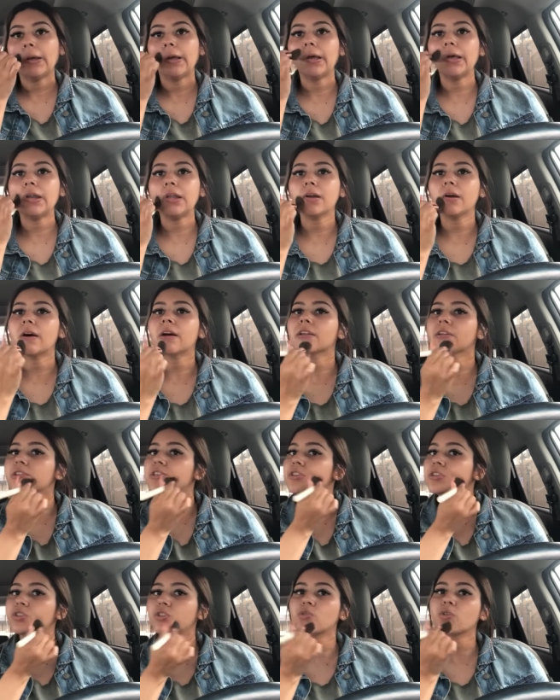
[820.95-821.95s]
hitting on
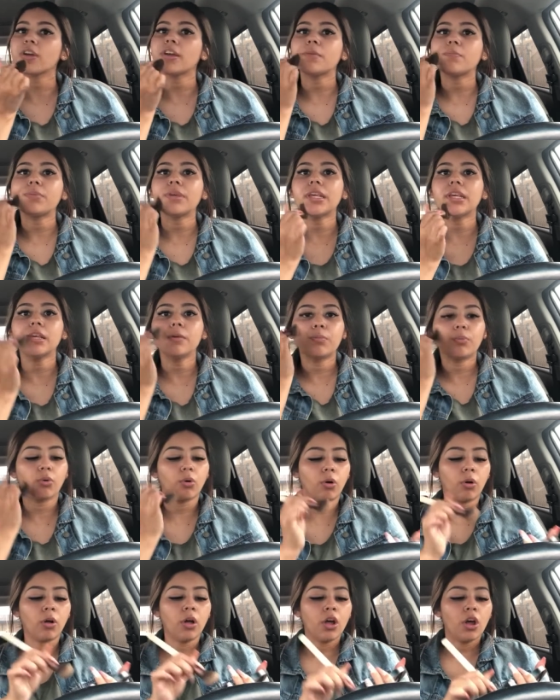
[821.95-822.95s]
straight
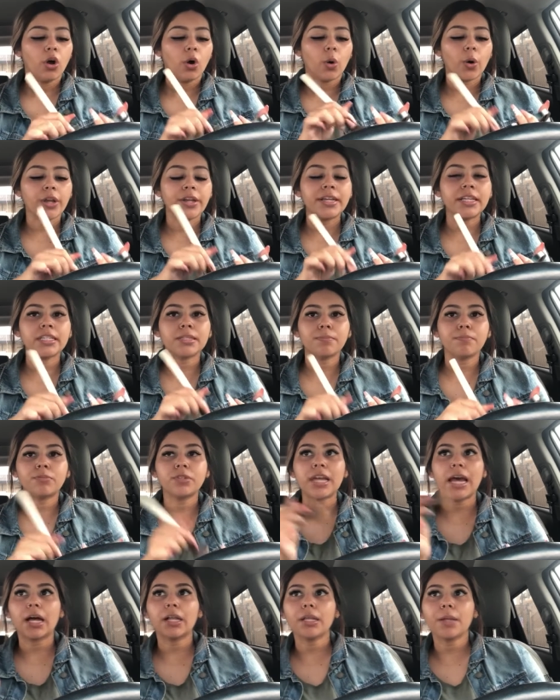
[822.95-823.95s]
people or he's
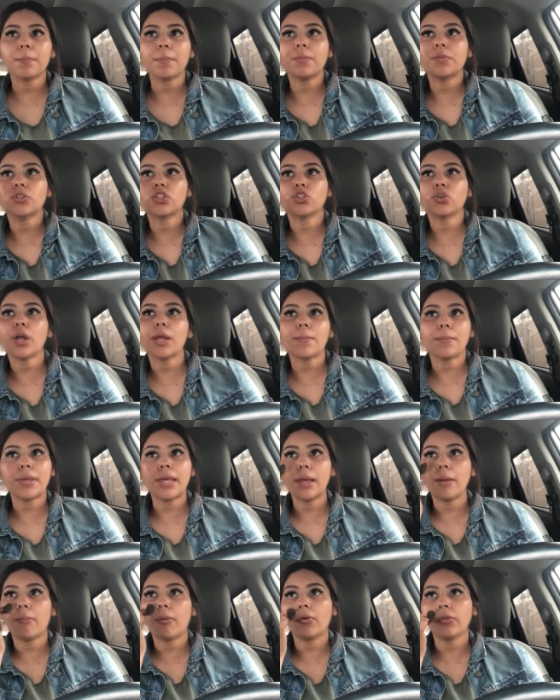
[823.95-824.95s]
telling straight
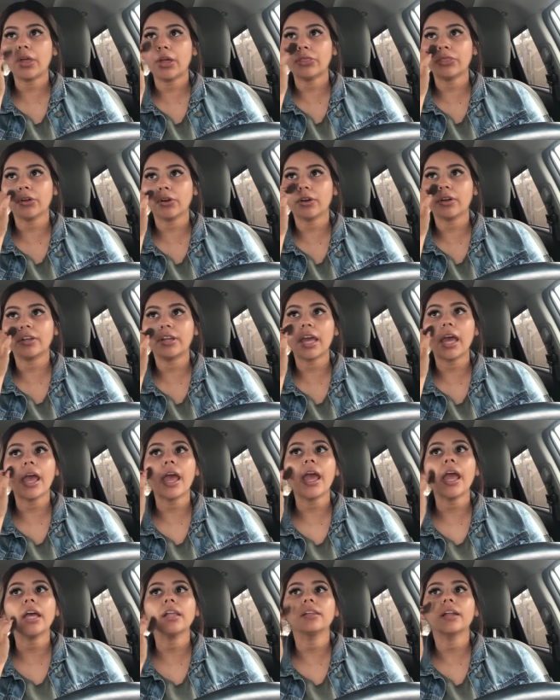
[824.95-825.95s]
people that they're
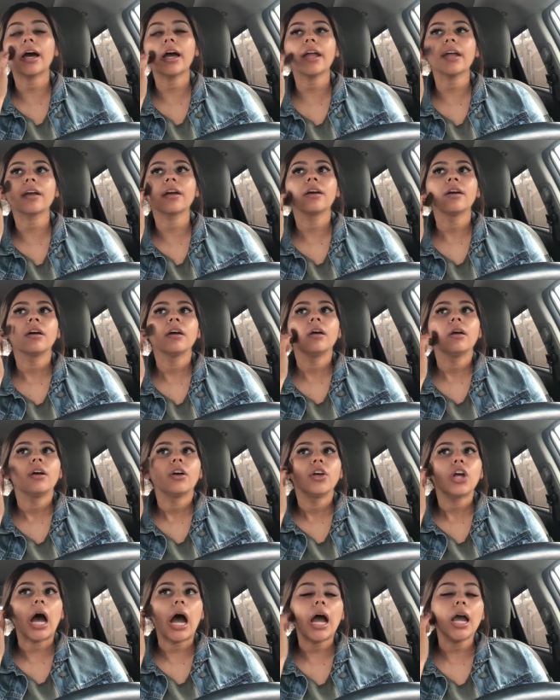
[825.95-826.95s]
gay like
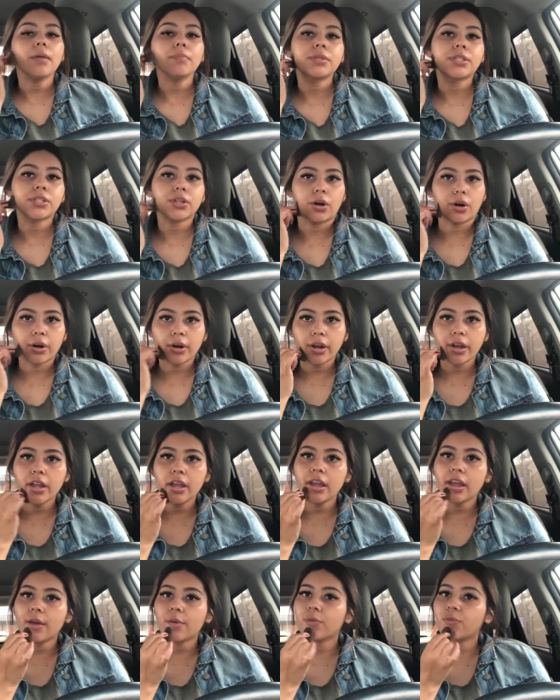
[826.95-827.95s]
i'm
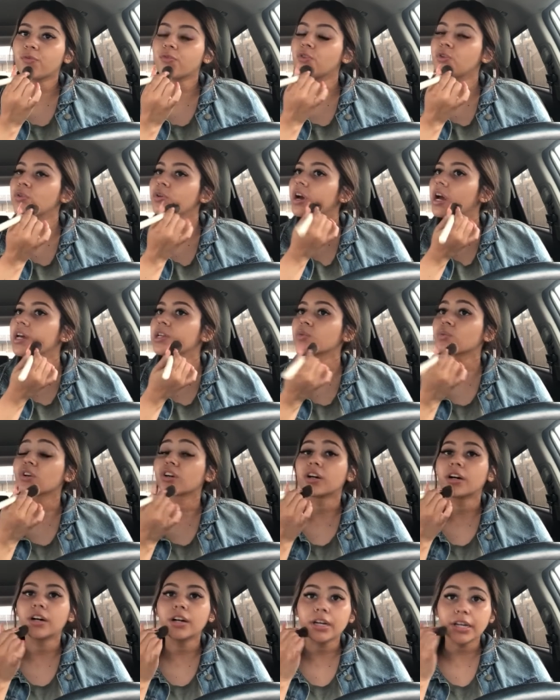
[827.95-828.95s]
sorry if you guys
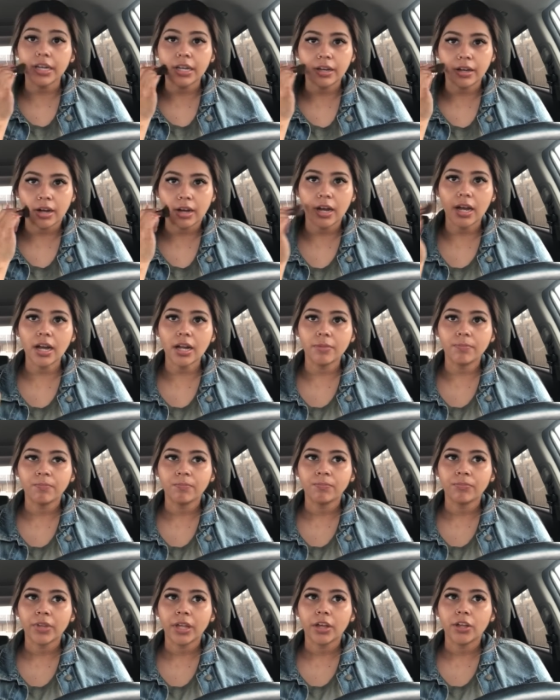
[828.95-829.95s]
were hooking up
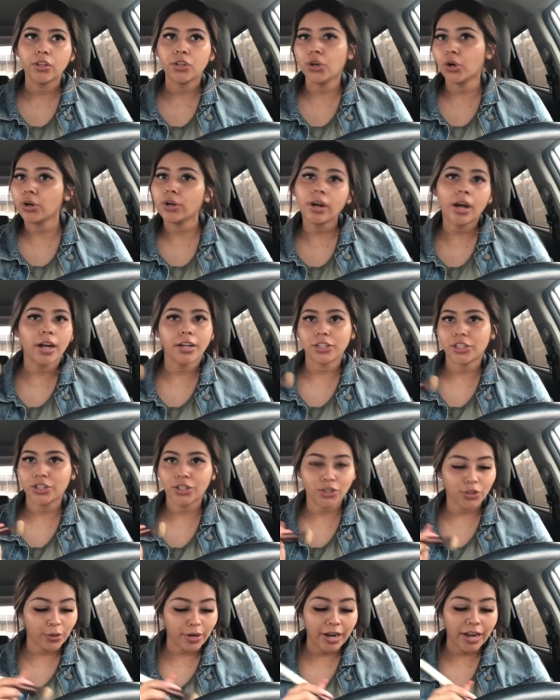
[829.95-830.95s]
you're not
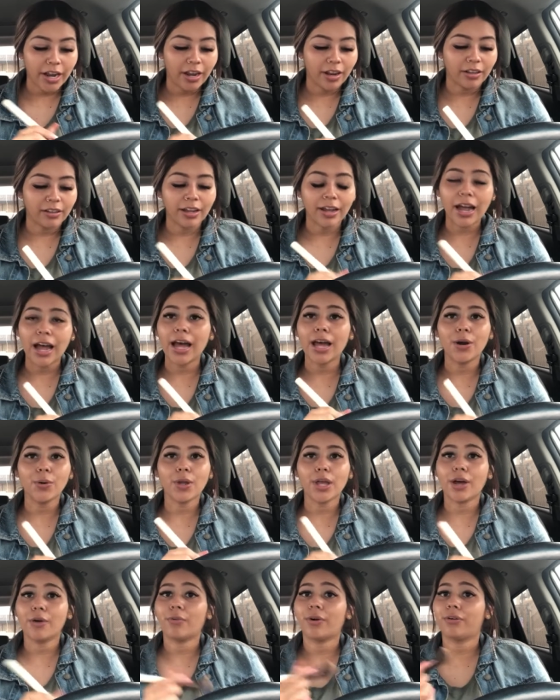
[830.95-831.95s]
straight like i don't
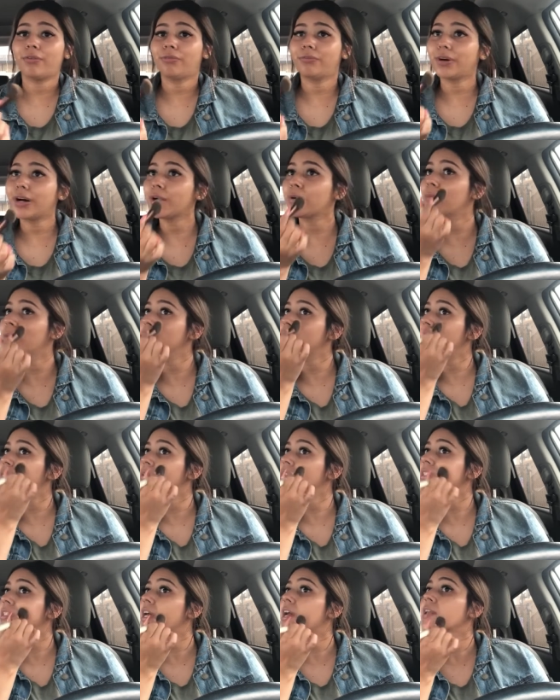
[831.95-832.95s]
give a fuck what
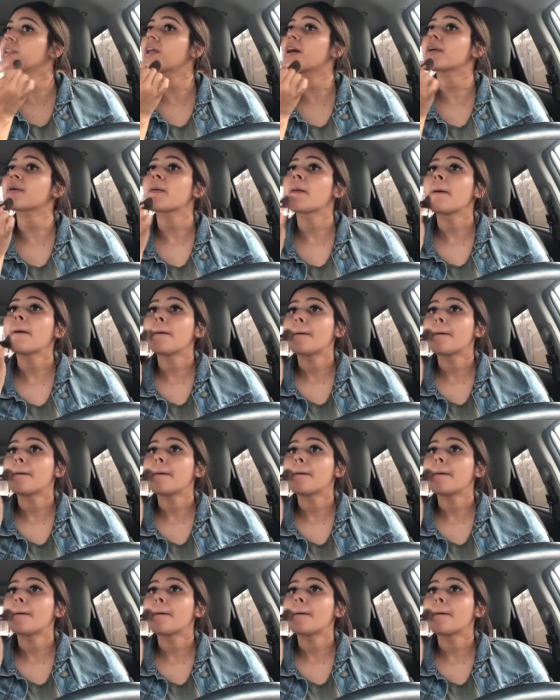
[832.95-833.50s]
you say like